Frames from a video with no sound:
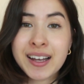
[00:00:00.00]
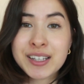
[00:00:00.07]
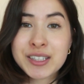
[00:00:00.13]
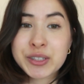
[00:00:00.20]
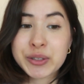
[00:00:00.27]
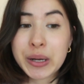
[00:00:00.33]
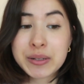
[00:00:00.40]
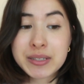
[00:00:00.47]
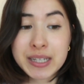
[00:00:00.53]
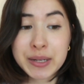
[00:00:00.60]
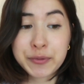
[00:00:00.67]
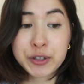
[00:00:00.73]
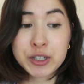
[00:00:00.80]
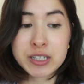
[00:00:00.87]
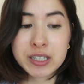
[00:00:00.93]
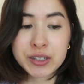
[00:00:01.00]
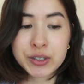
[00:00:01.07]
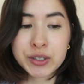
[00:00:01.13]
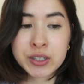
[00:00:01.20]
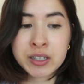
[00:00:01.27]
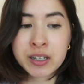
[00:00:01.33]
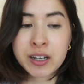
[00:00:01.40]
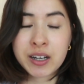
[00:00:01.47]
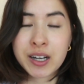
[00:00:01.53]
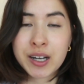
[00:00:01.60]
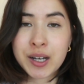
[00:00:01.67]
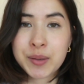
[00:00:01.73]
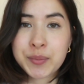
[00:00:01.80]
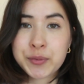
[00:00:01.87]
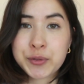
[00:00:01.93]
So now it's time for dinner.
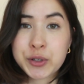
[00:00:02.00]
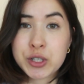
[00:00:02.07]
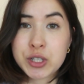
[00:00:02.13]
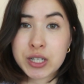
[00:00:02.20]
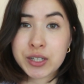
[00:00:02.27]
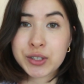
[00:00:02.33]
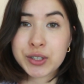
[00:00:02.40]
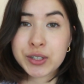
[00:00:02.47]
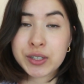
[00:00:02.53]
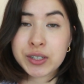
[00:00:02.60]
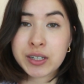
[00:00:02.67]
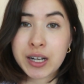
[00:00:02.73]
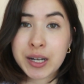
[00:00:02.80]
Um, for dinner,